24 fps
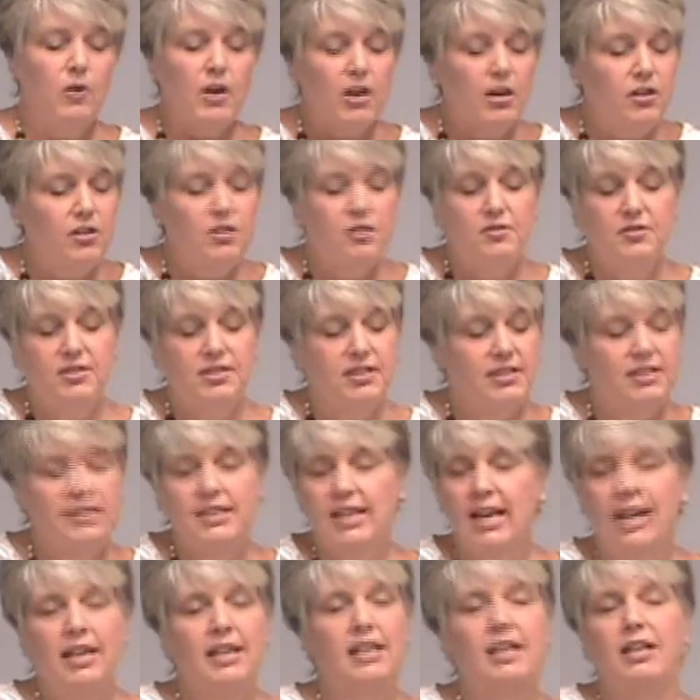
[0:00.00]
Where are you
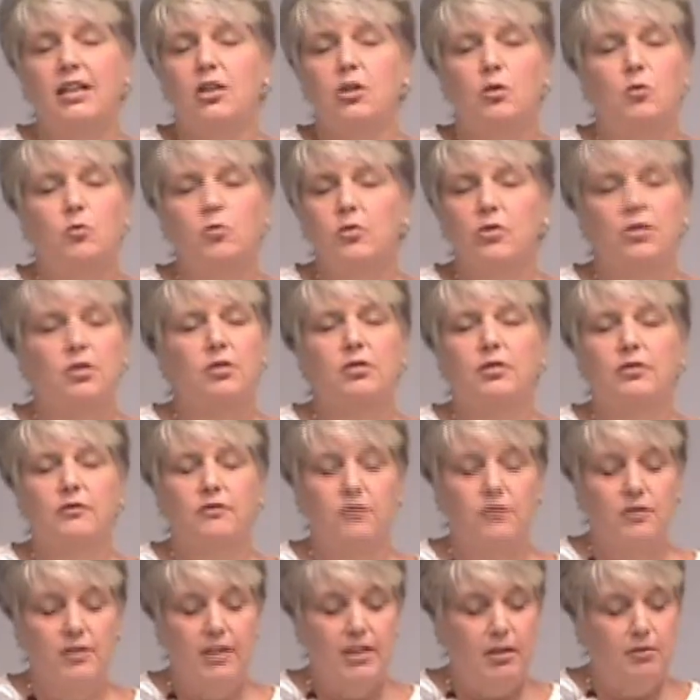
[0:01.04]
standing in a world
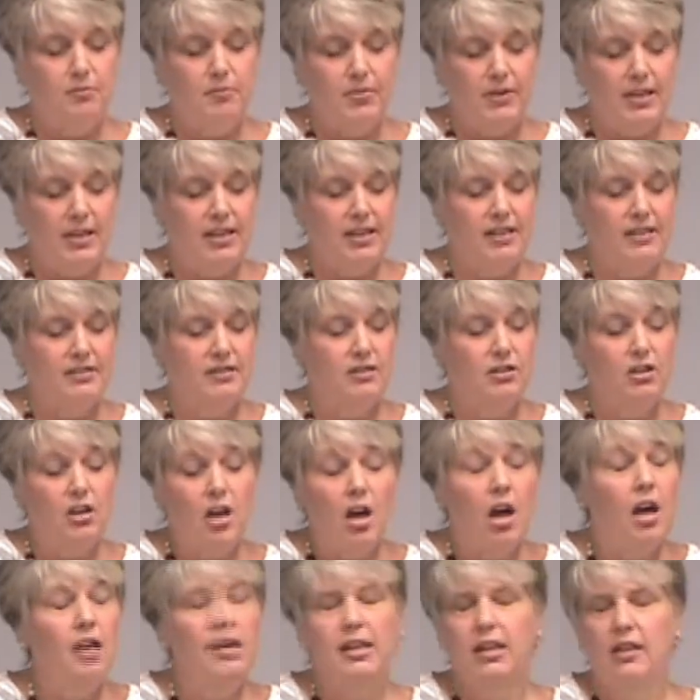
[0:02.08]
of green peas
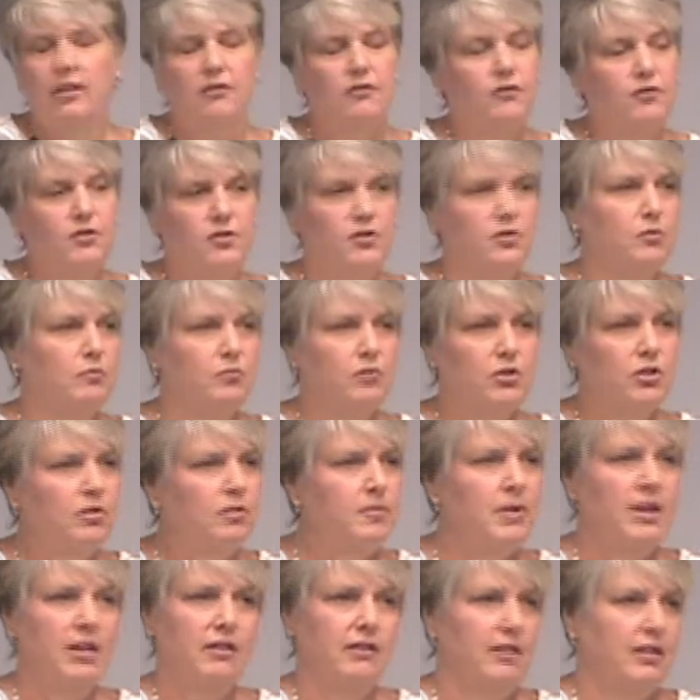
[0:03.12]
longing for some
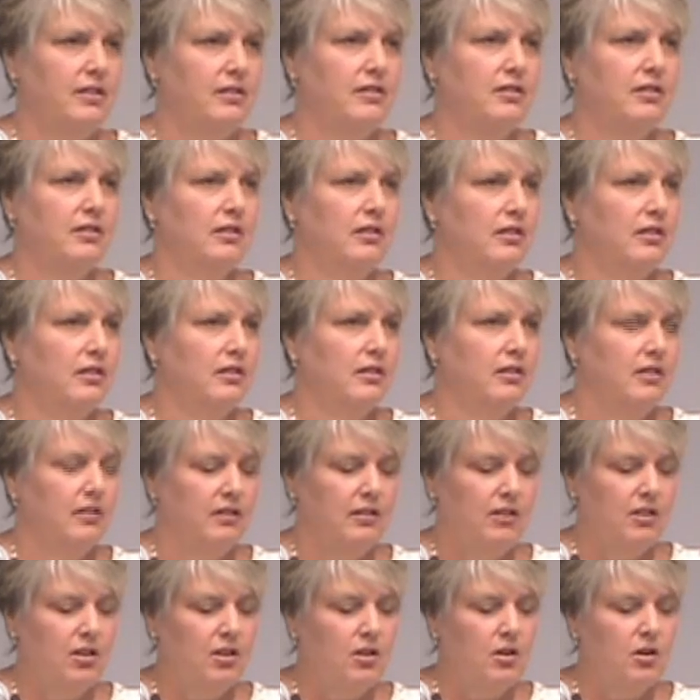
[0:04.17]
blueberries?
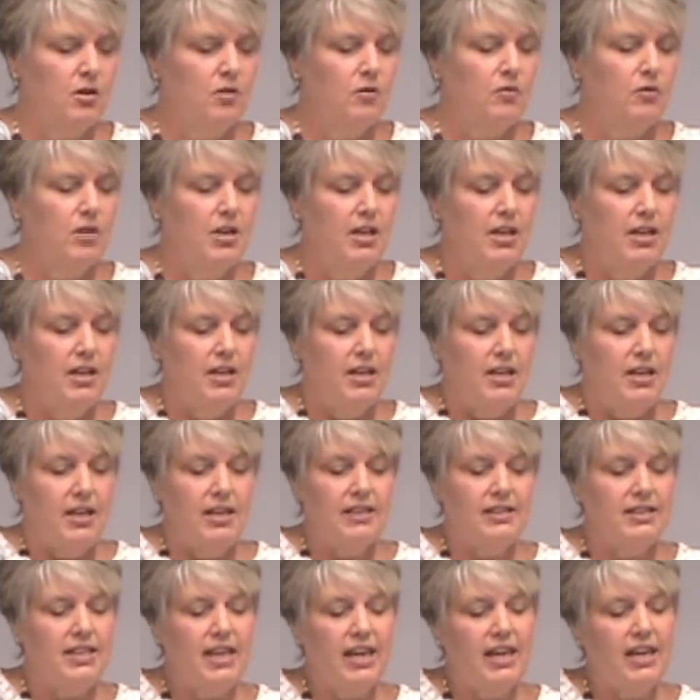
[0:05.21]
You know,
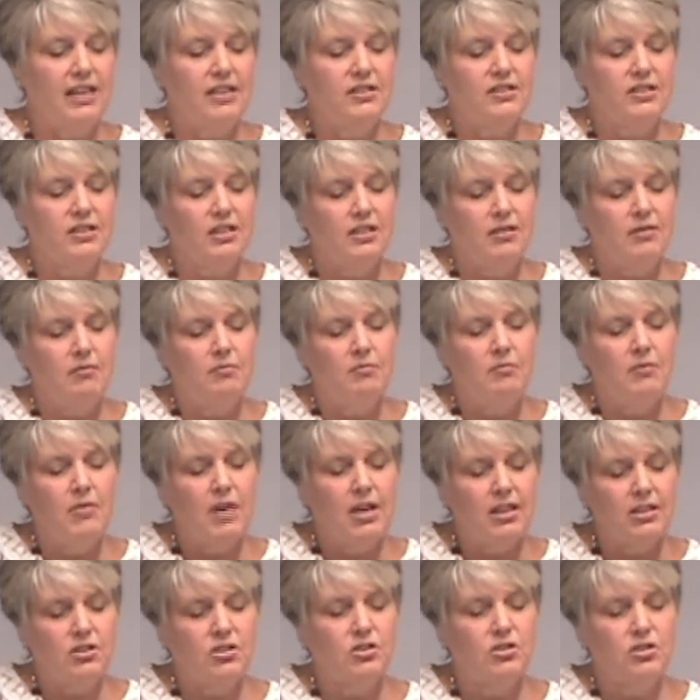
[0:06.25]
it takes
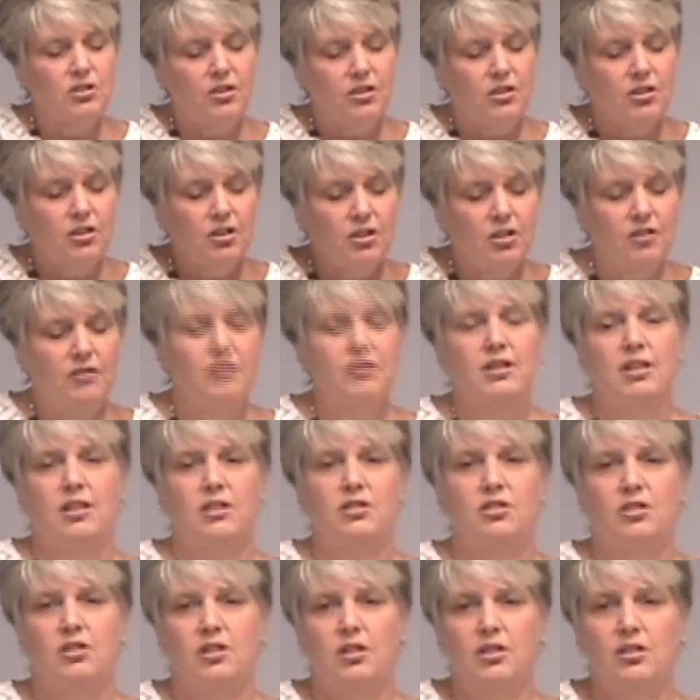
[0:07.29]
much
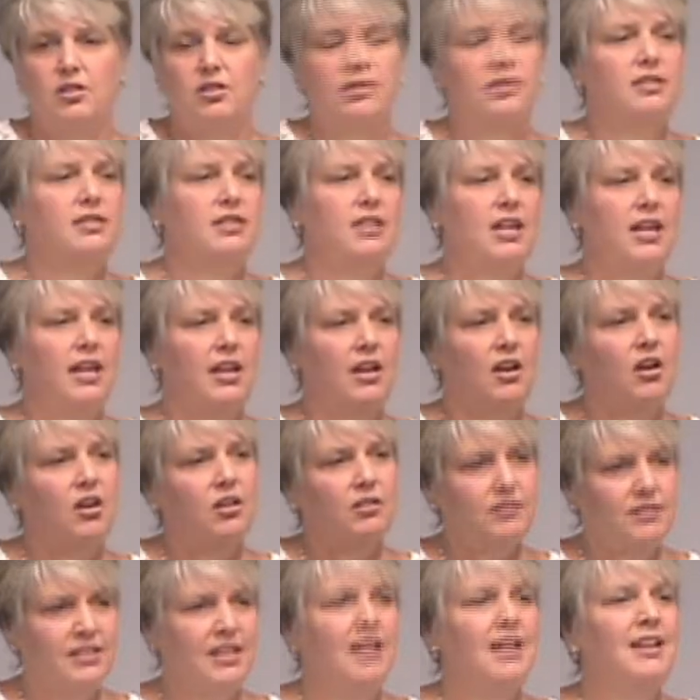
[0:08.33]
courage to say
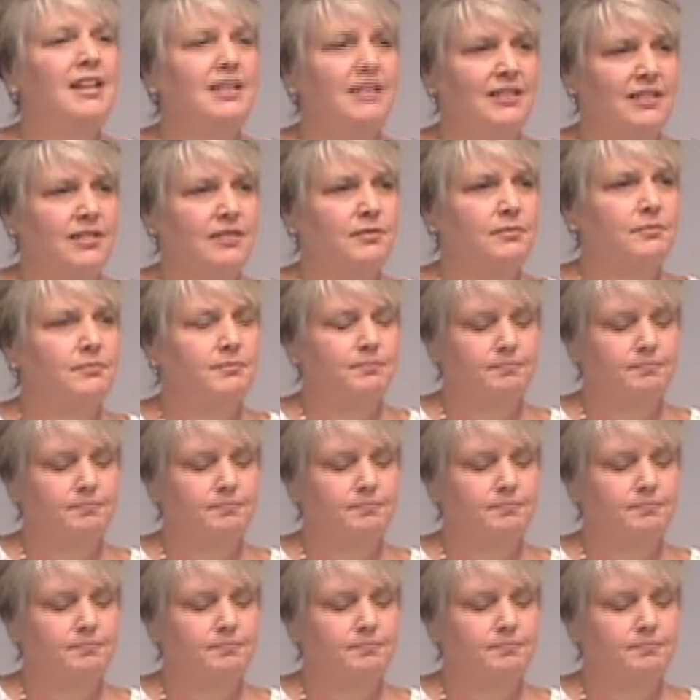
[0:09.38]
all done